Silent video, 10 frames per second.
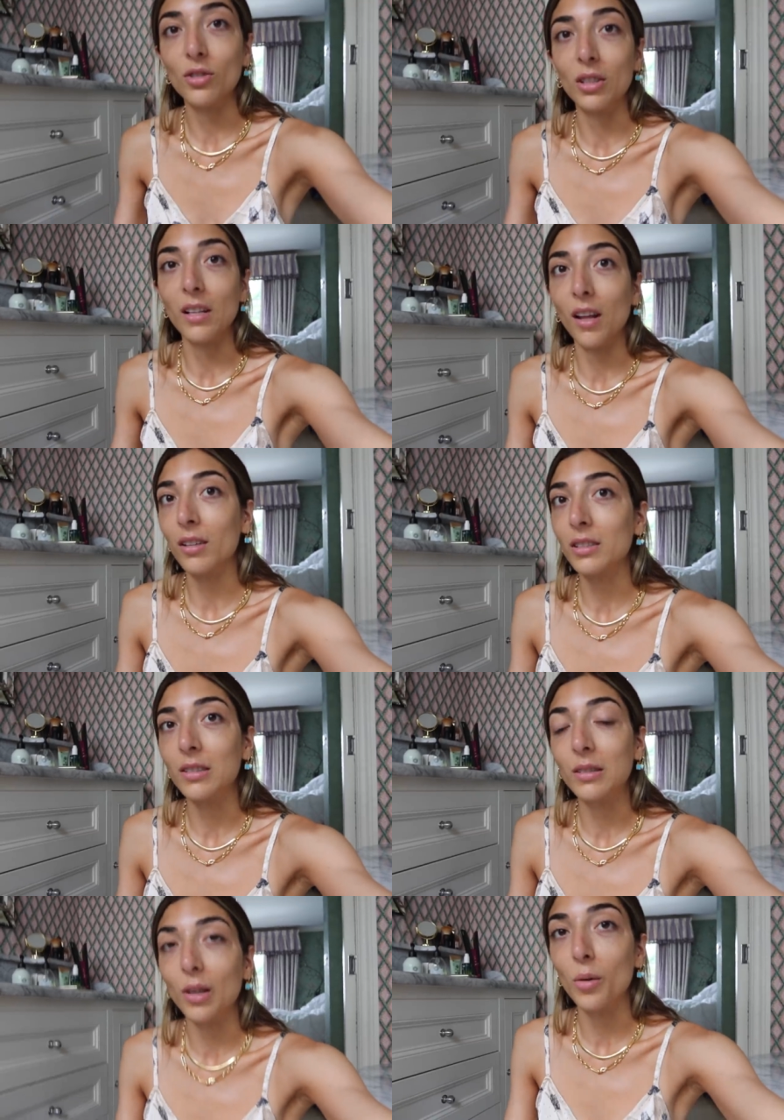just
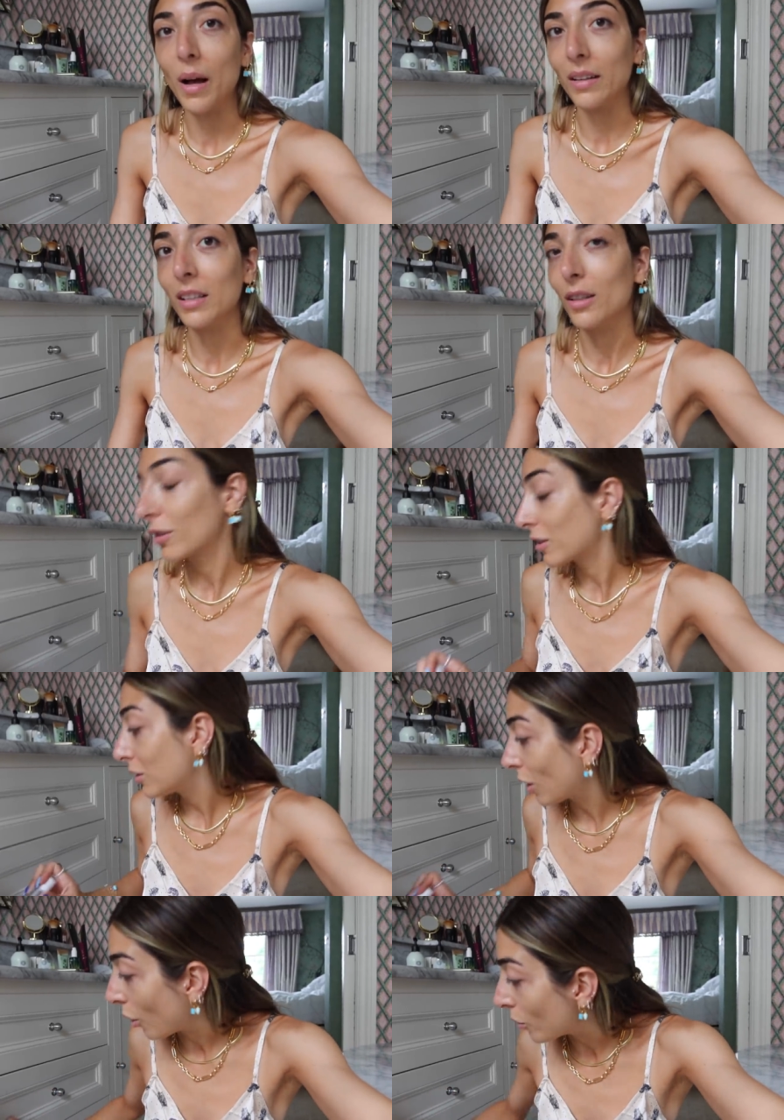lasted so well and it looks
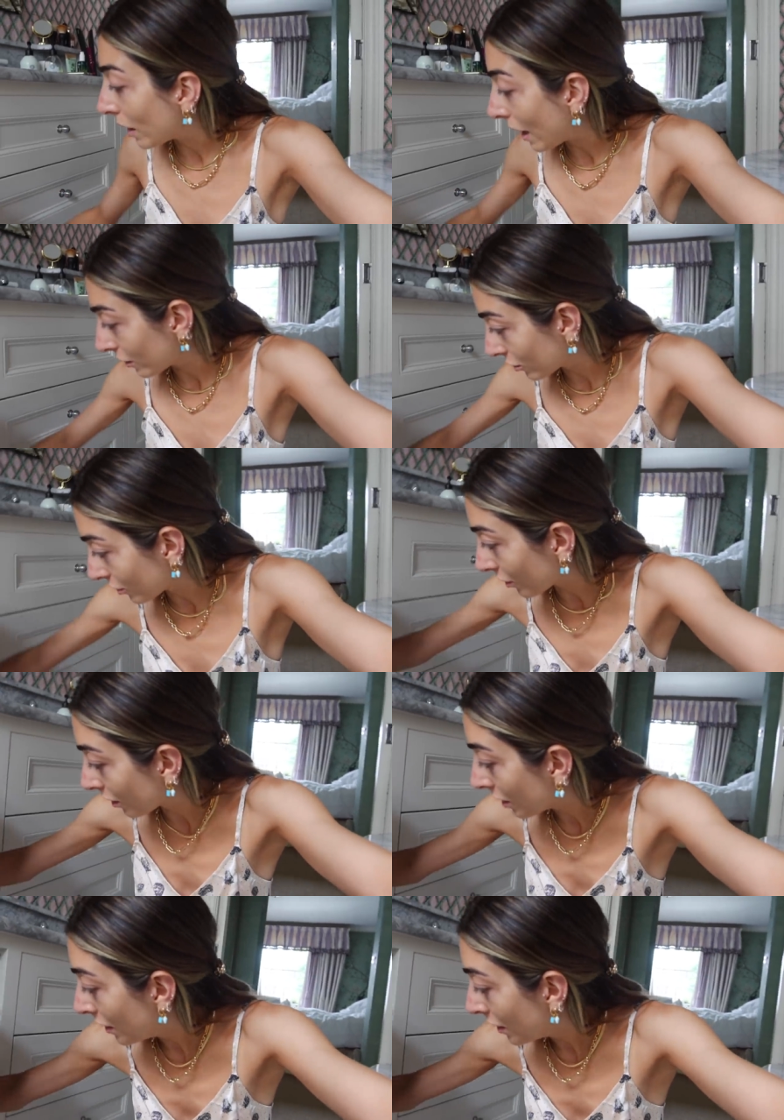so natural.